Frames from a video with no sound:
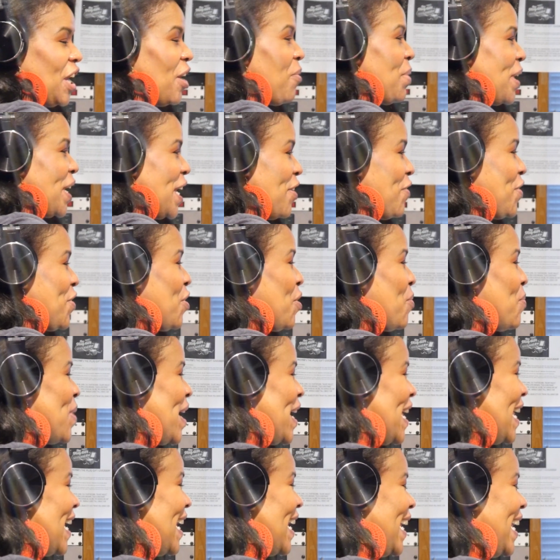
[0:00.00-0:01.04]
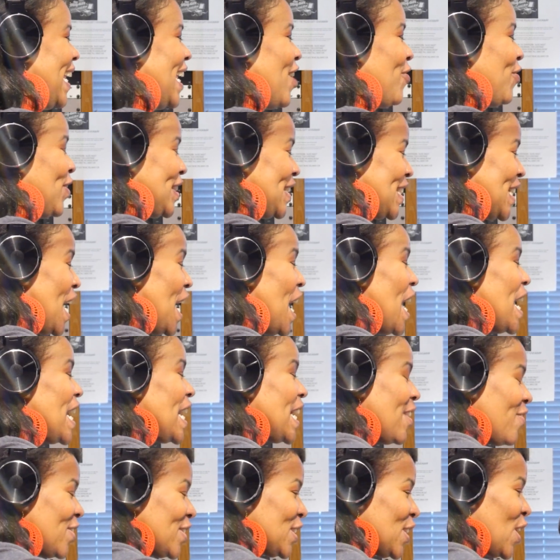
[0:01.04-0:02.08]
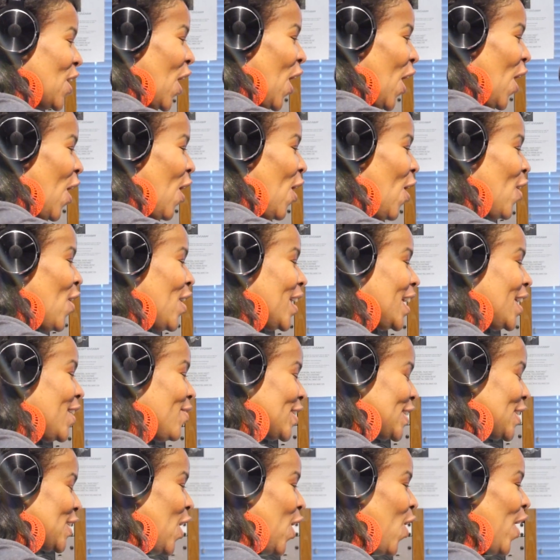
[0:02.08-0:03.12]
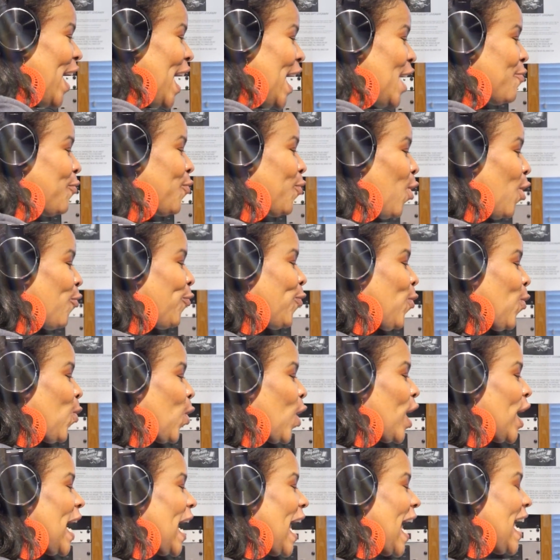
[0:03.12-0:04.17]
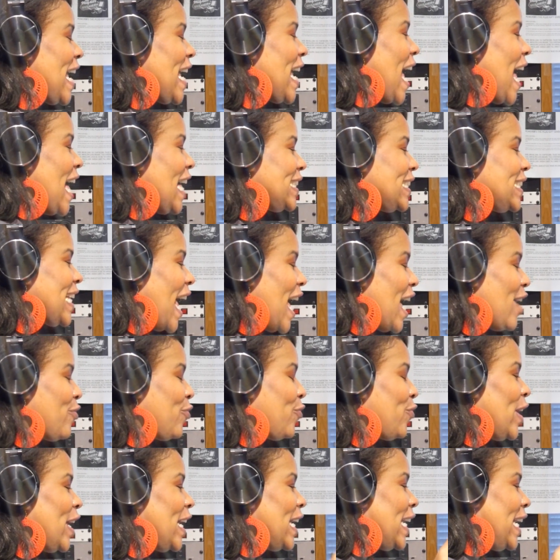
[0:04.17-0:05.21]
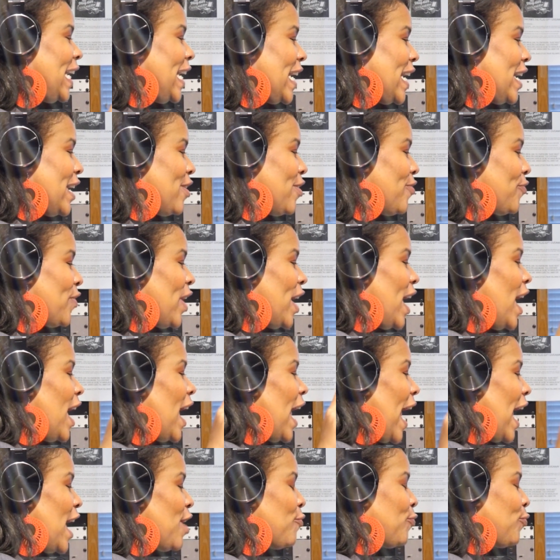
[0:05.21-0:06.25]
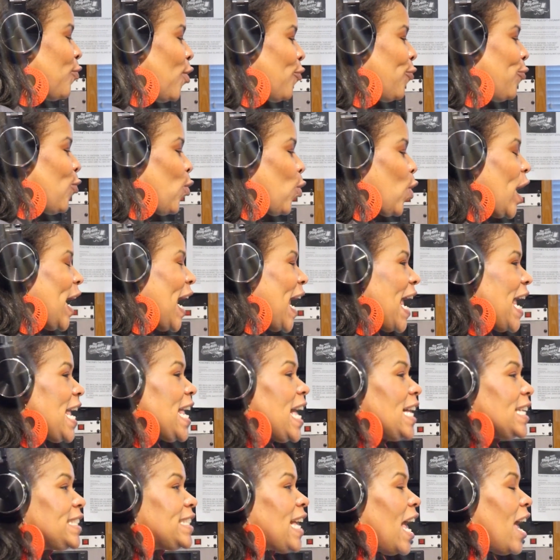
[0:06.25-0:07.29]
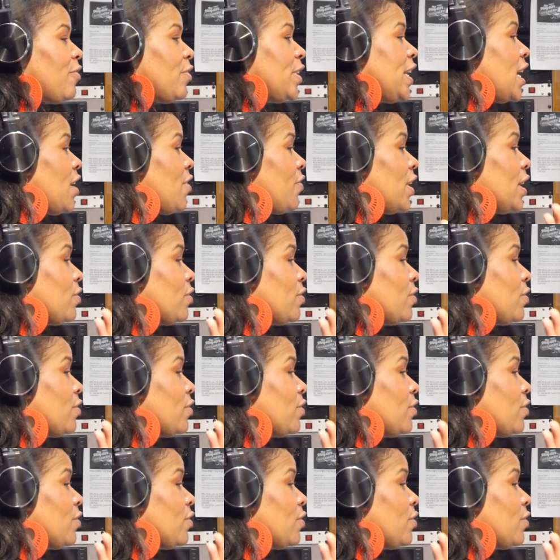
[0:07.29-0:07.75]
I'm going to give you a minute. Give us a call. Give us a call. 844-ASF-GIVE. 844-ASF-GIVE.